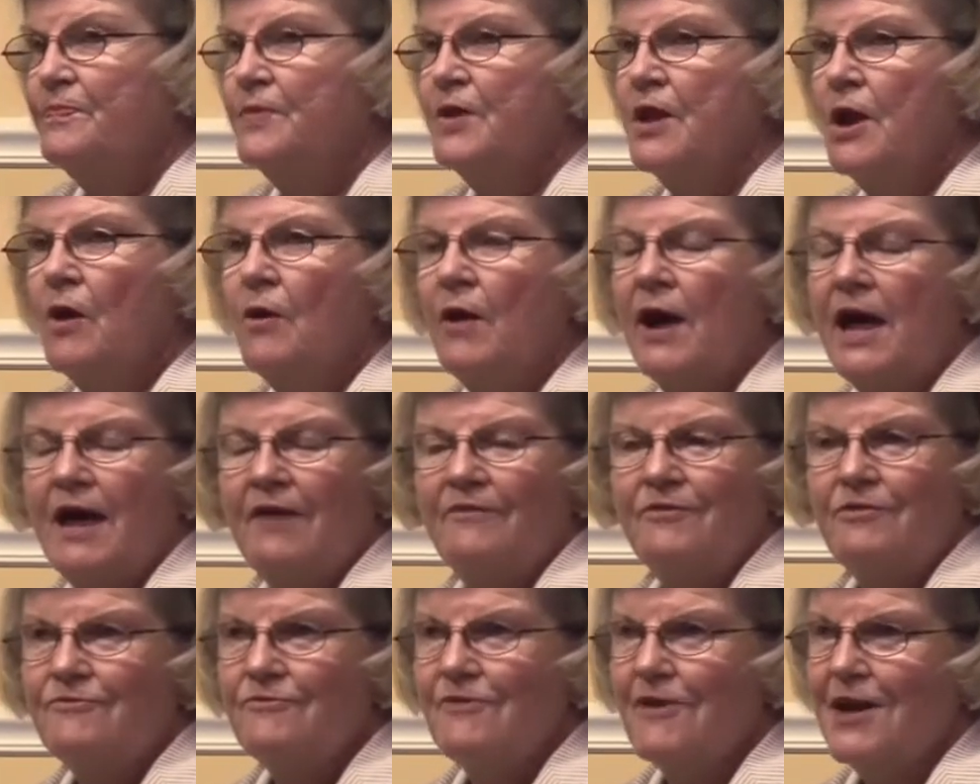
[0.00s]
No, I
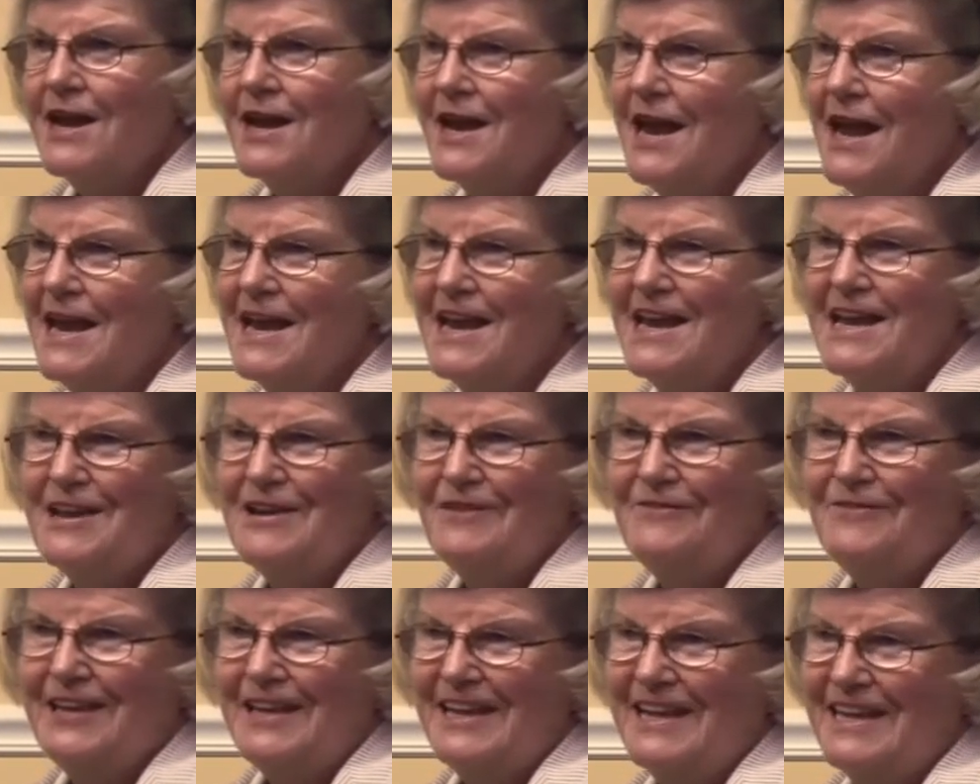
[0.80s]
haven't read any
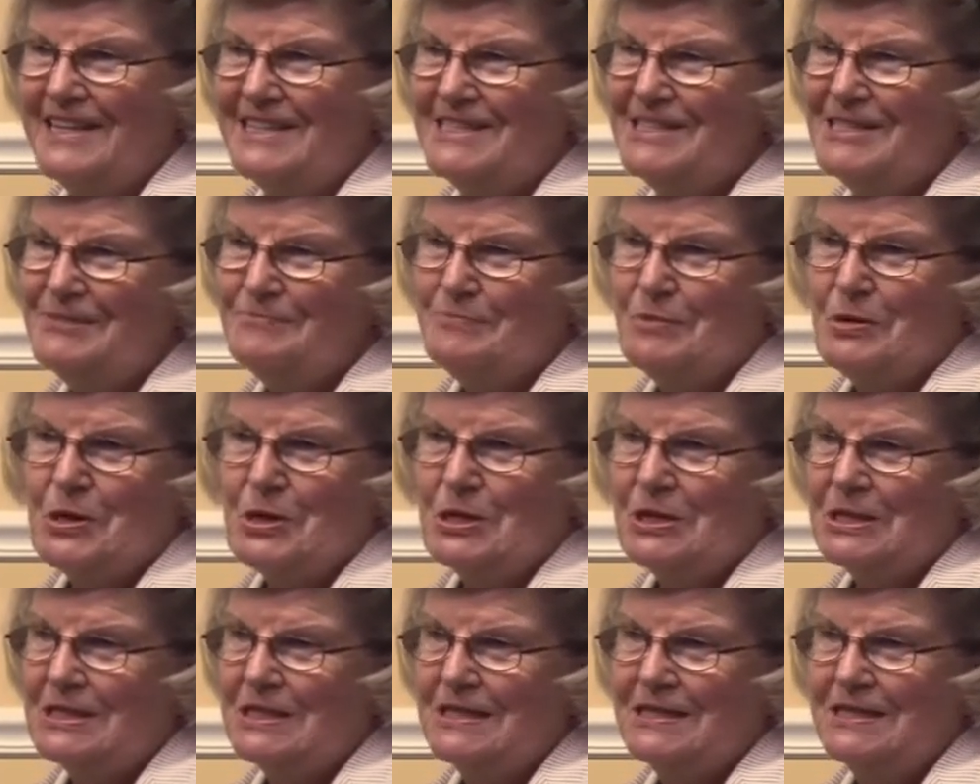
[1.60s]
of his
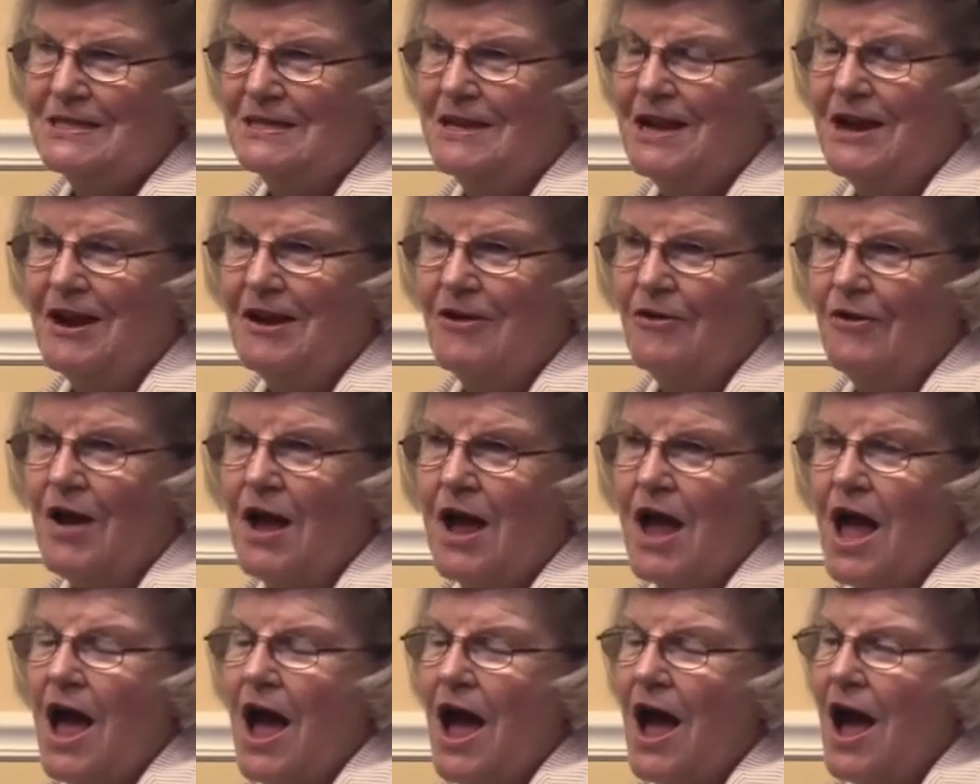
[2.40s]
books, no.
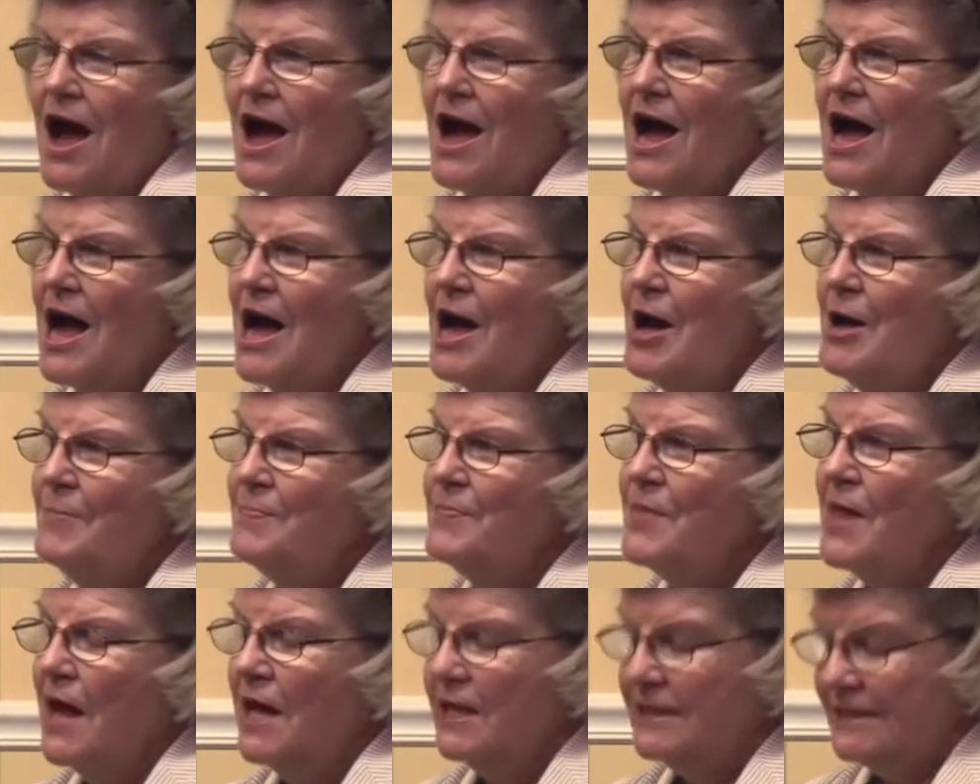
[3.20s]

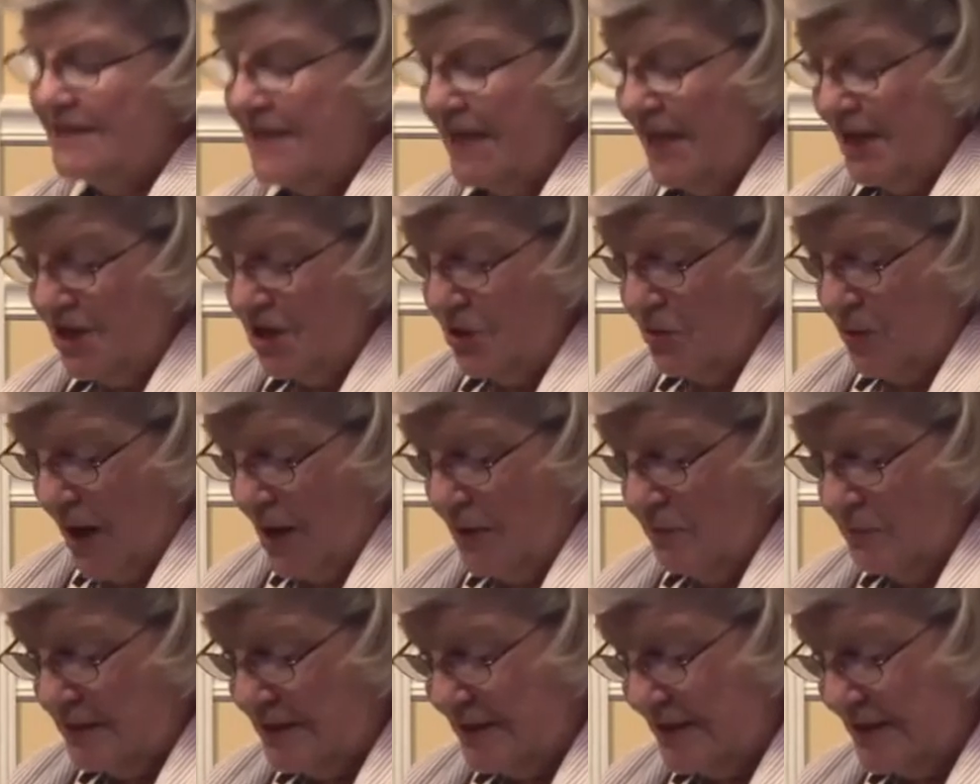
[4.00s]
I'll tell you, I